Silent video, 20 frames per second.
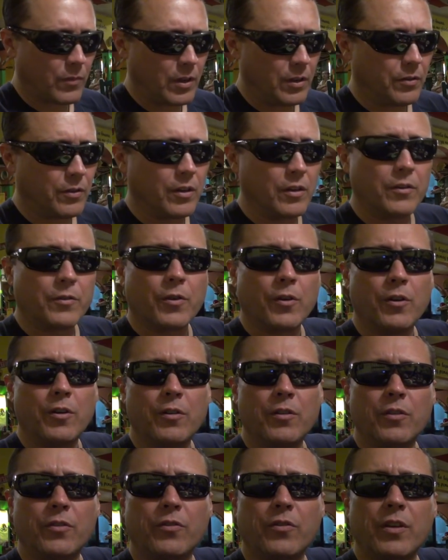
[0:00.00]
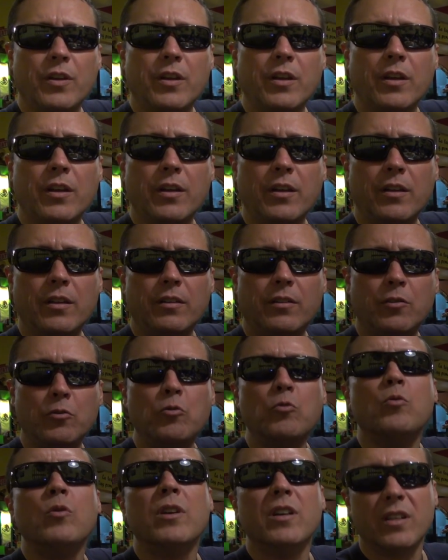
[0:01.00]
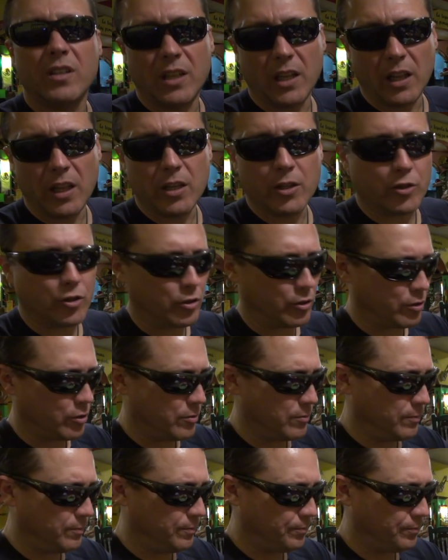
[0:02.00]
it's gonna turn this thing into delicious.